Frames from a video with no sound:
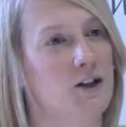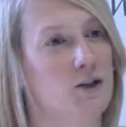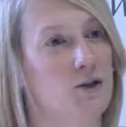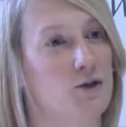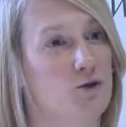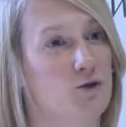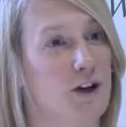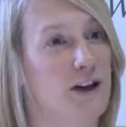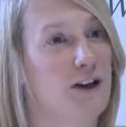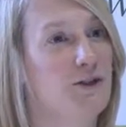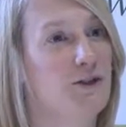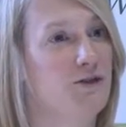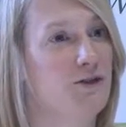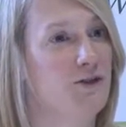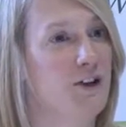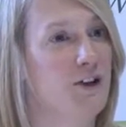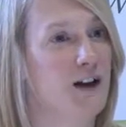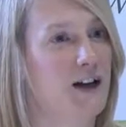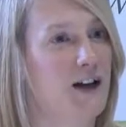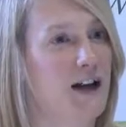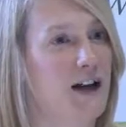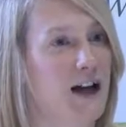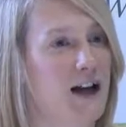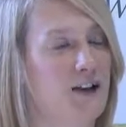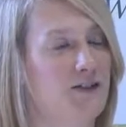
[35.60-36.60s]
grief.
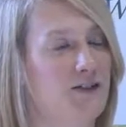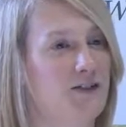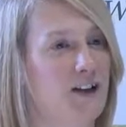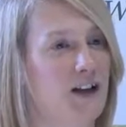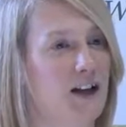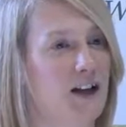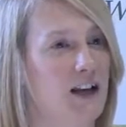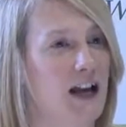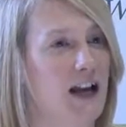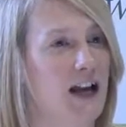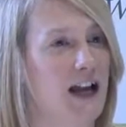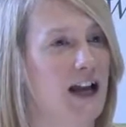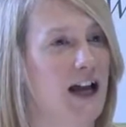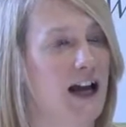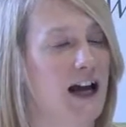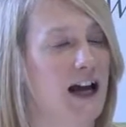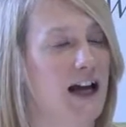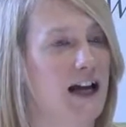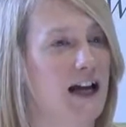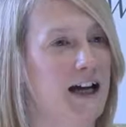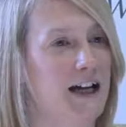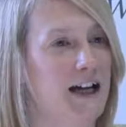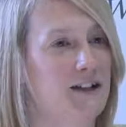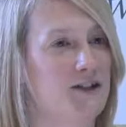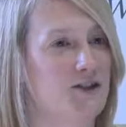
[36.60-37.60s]
I felt like I
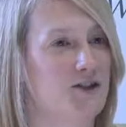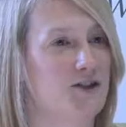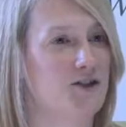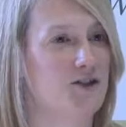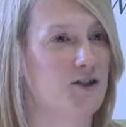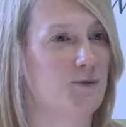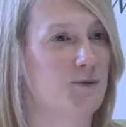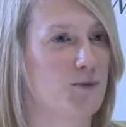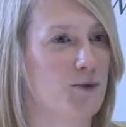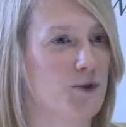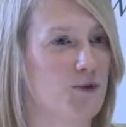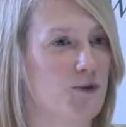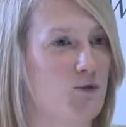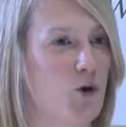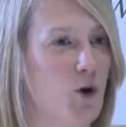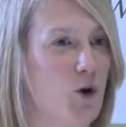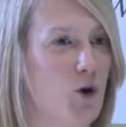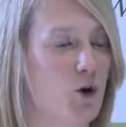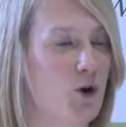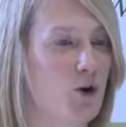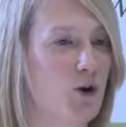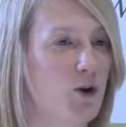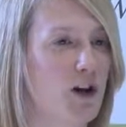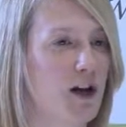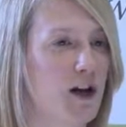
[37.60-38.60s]
had done something
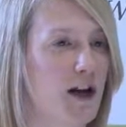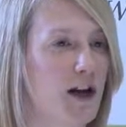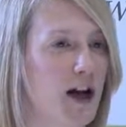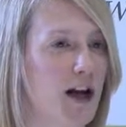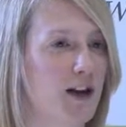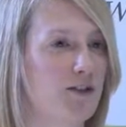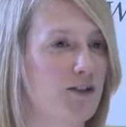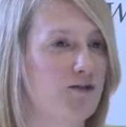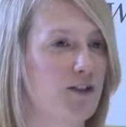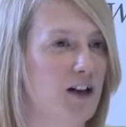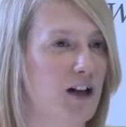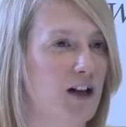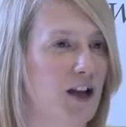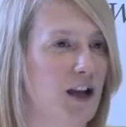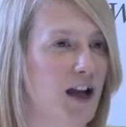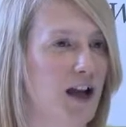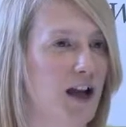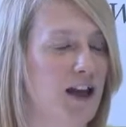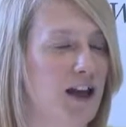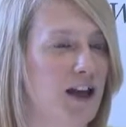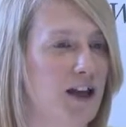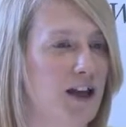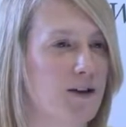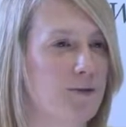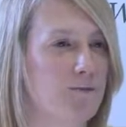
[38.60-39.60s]
wrong. I felt
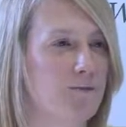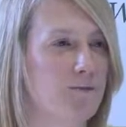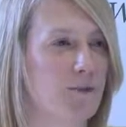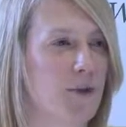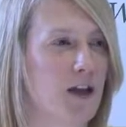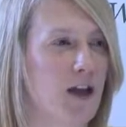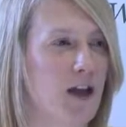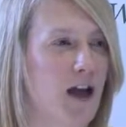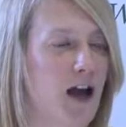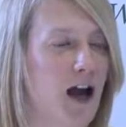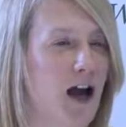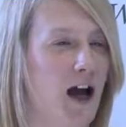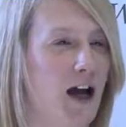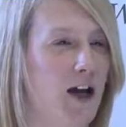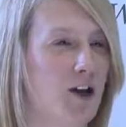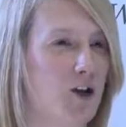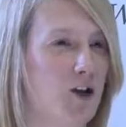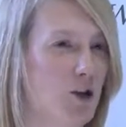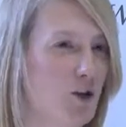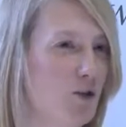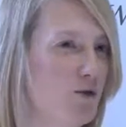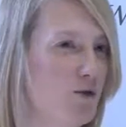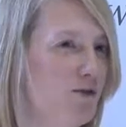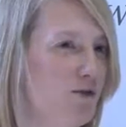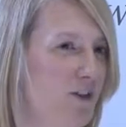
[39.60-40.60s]
like I
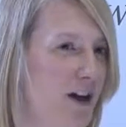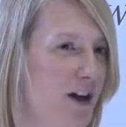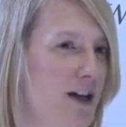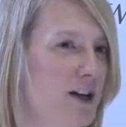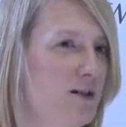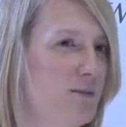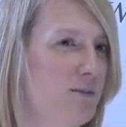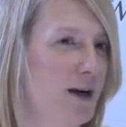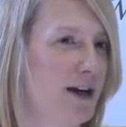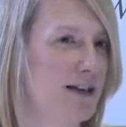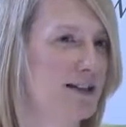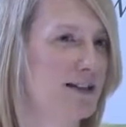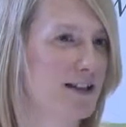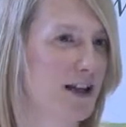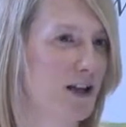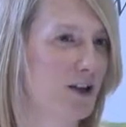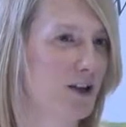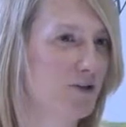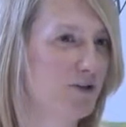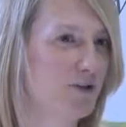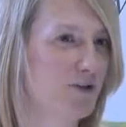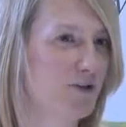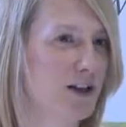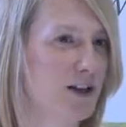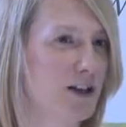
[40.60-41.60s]
couldn't find
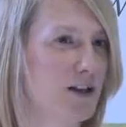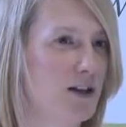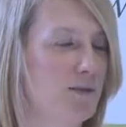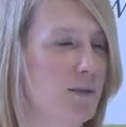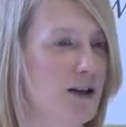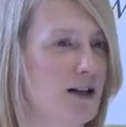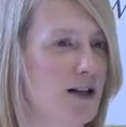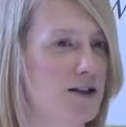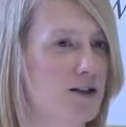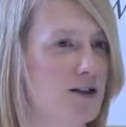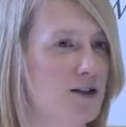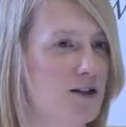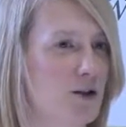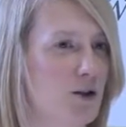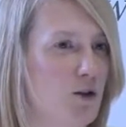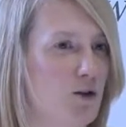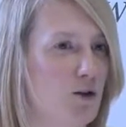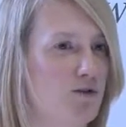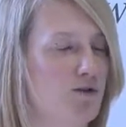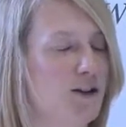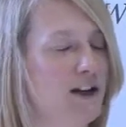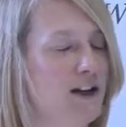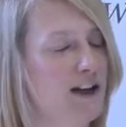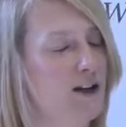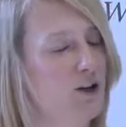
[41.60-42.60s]
myself in the midst of
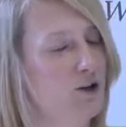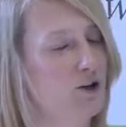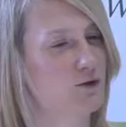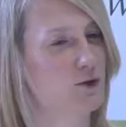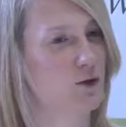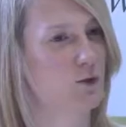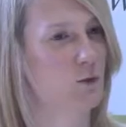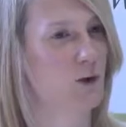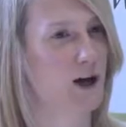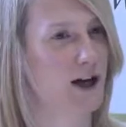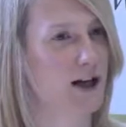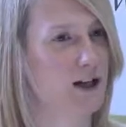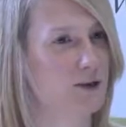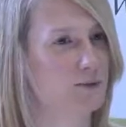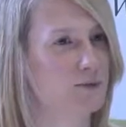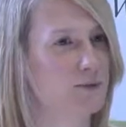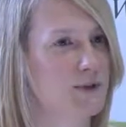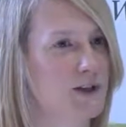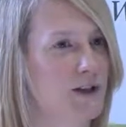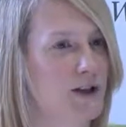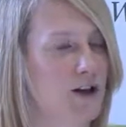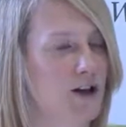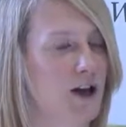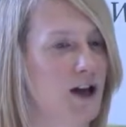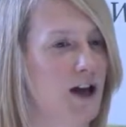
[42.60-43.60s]
feeling
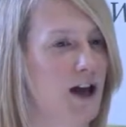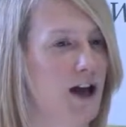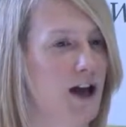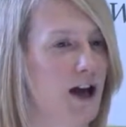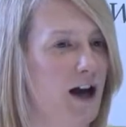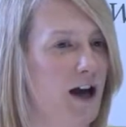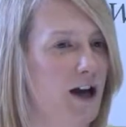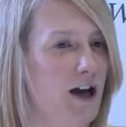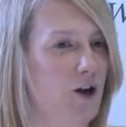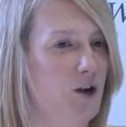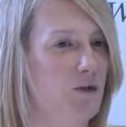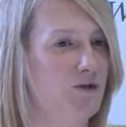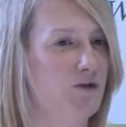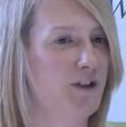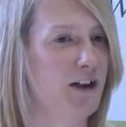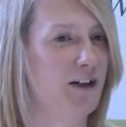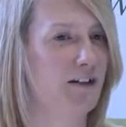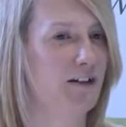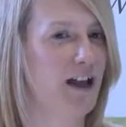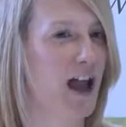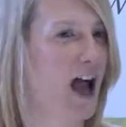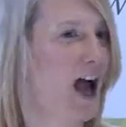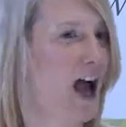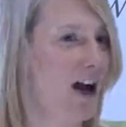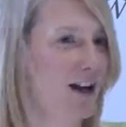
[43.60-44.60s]
overwhelmed. I got
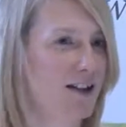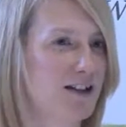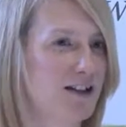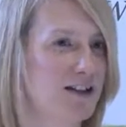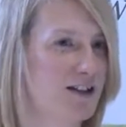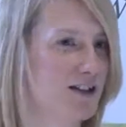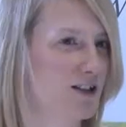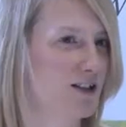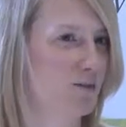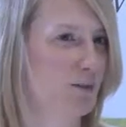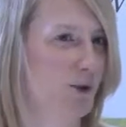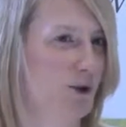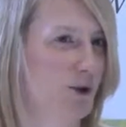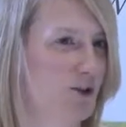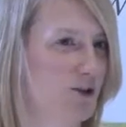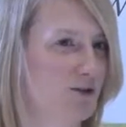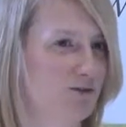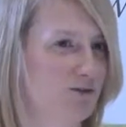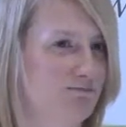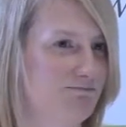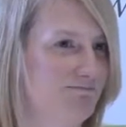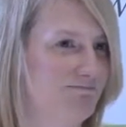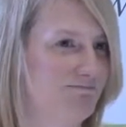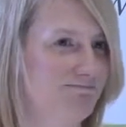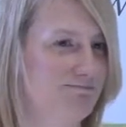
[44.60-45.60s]
very anxious about
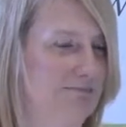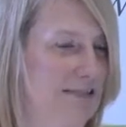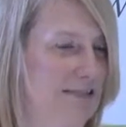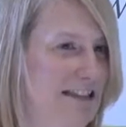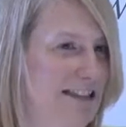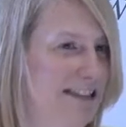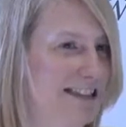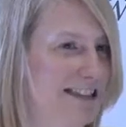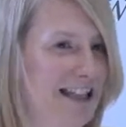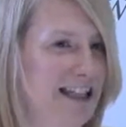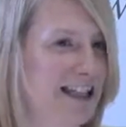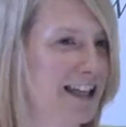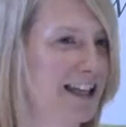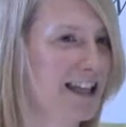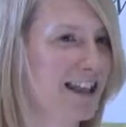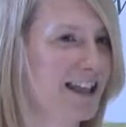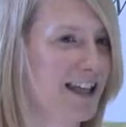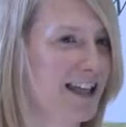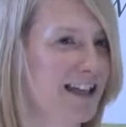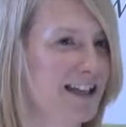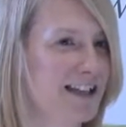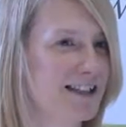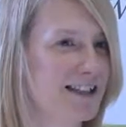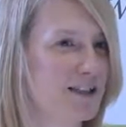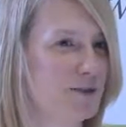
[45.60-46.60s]
silly
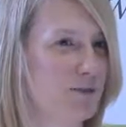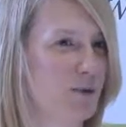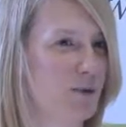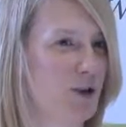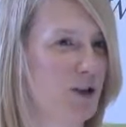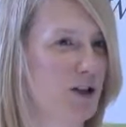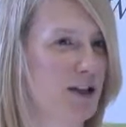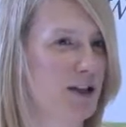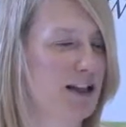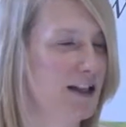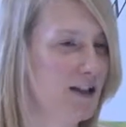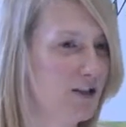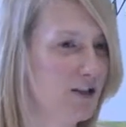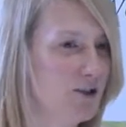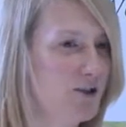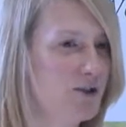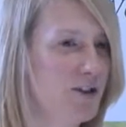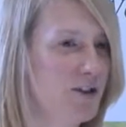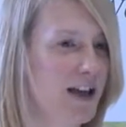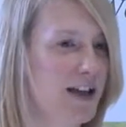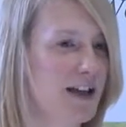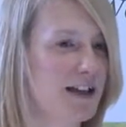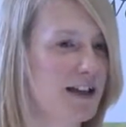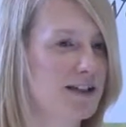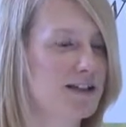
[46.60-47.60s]
things, about little
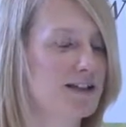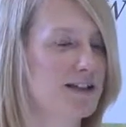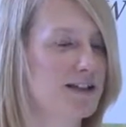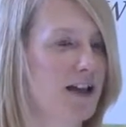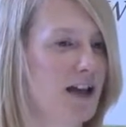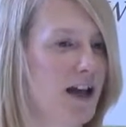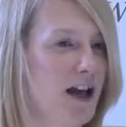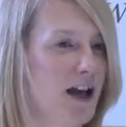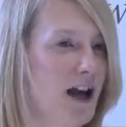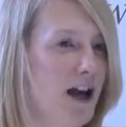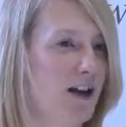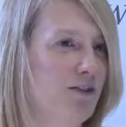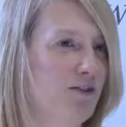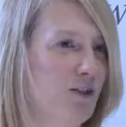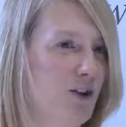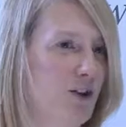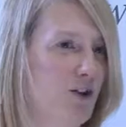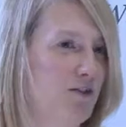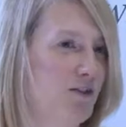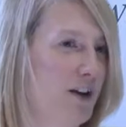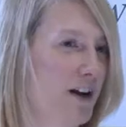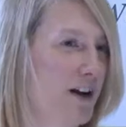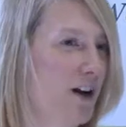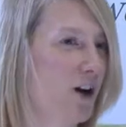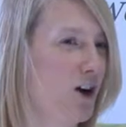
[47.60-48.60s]
things. I found
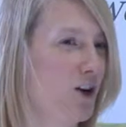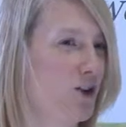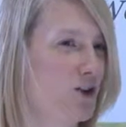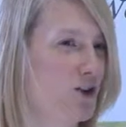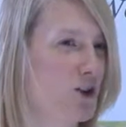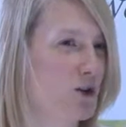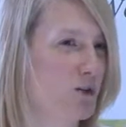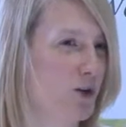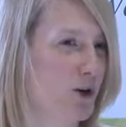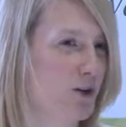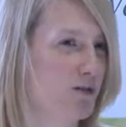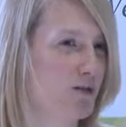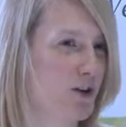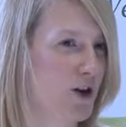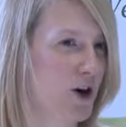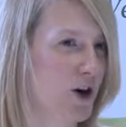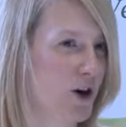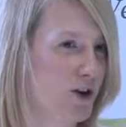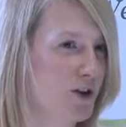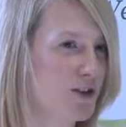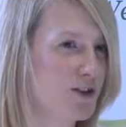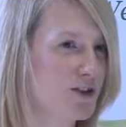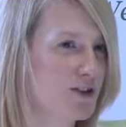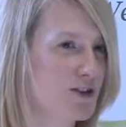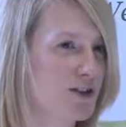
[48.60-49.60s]
it very hard to go out of the
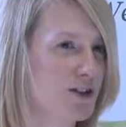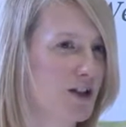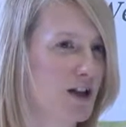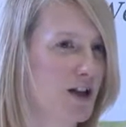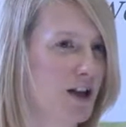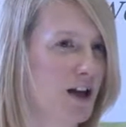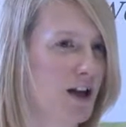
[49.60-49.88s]
house.